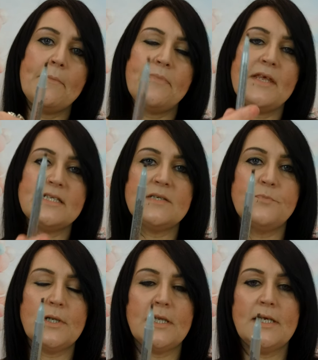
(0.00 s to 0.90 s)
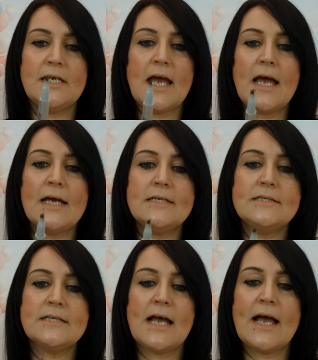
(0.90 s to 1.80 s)
This is brilliant,
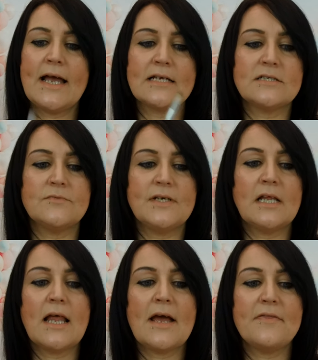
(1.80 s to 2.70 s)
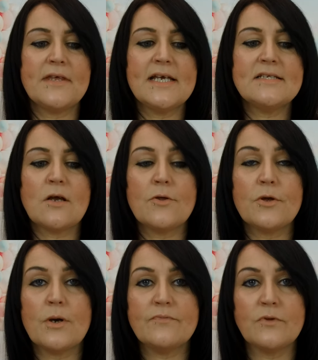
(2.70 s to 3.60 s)
guys. I actually really like this,
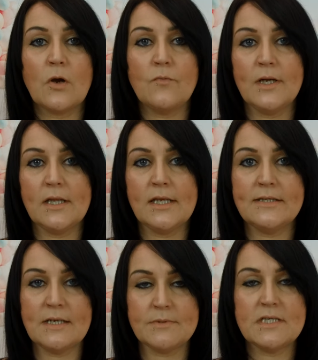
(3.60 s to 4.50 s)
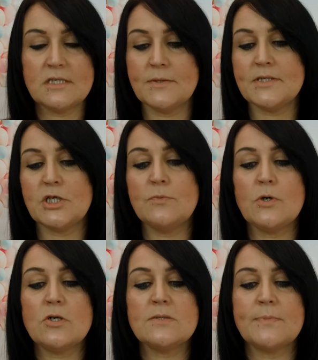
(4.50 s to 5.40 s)
although I've not really dipped into it too
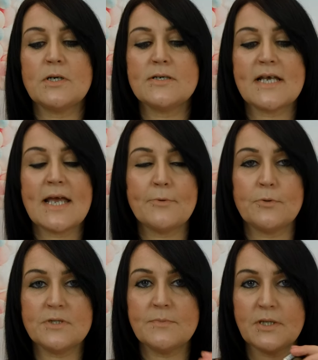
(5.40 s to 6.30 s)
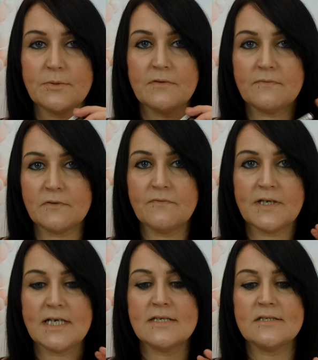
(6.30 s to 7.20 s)
much because I am going to be doing a full
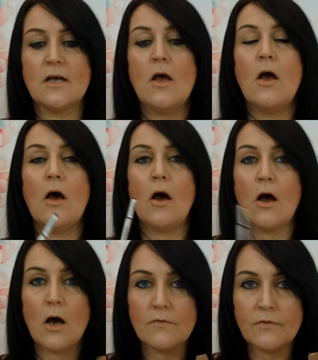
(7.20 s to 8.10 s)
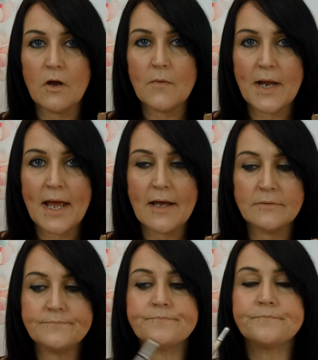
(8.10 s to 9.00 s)
face of L'Oreal,